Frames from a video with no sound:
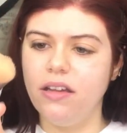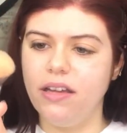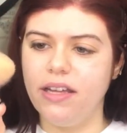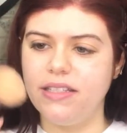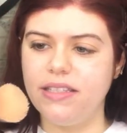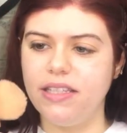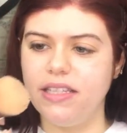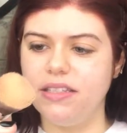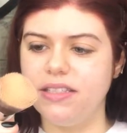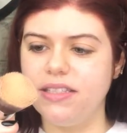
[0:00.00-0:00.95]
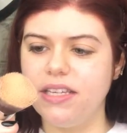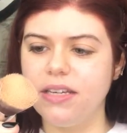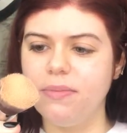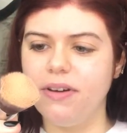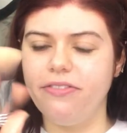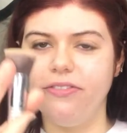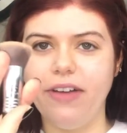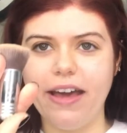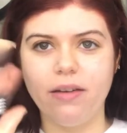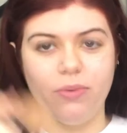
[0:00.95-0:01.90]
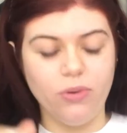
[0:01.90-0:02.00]
it's the Sigma
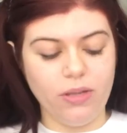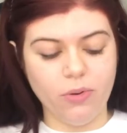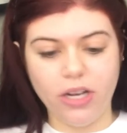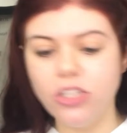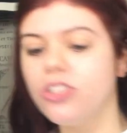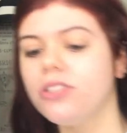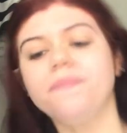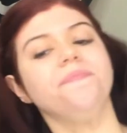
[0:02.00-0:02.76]
Flat Kabuki brush.